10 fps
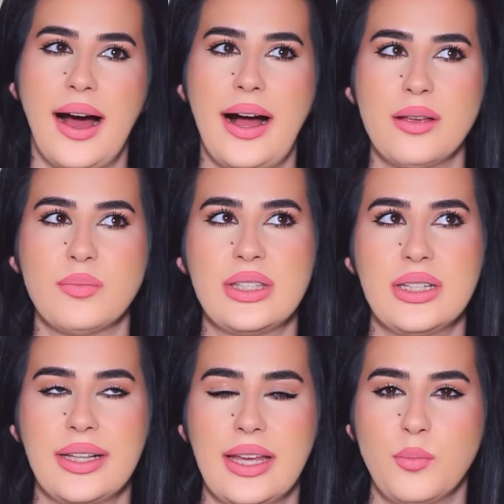I'm
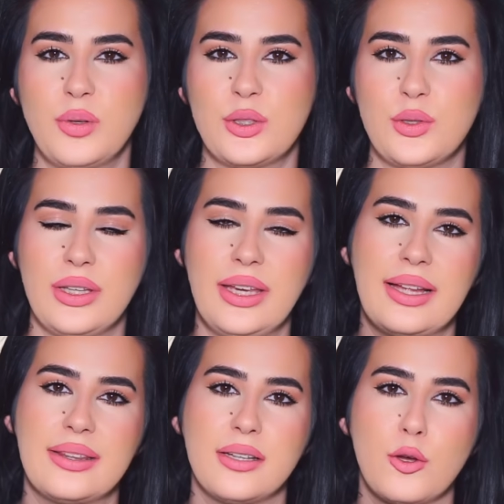still able to
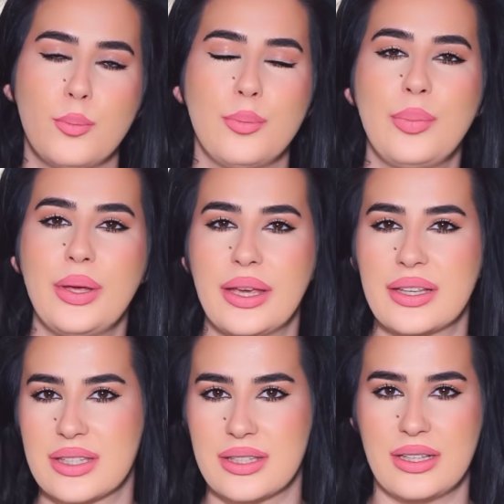get
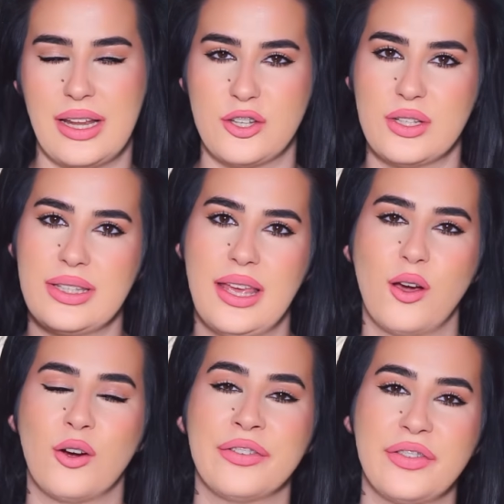peaks, let's just say,
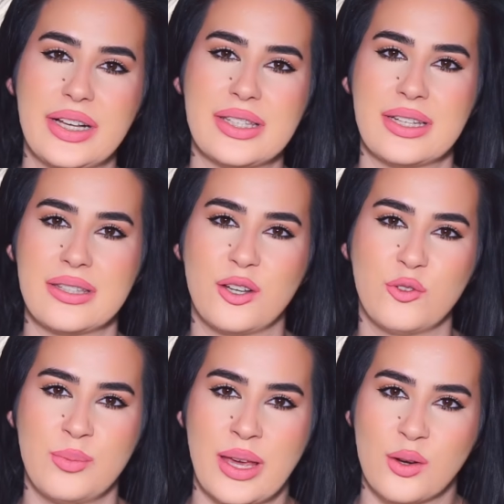or facets
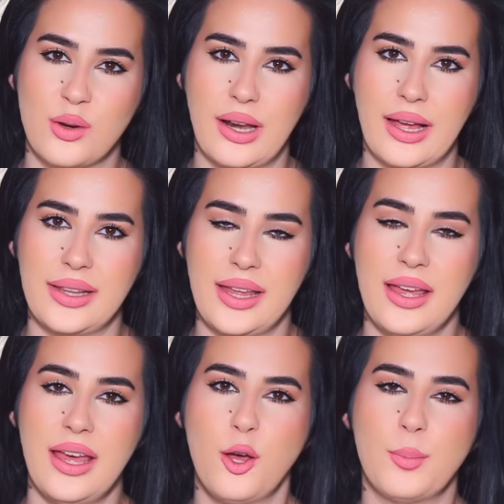of Bianco Latte,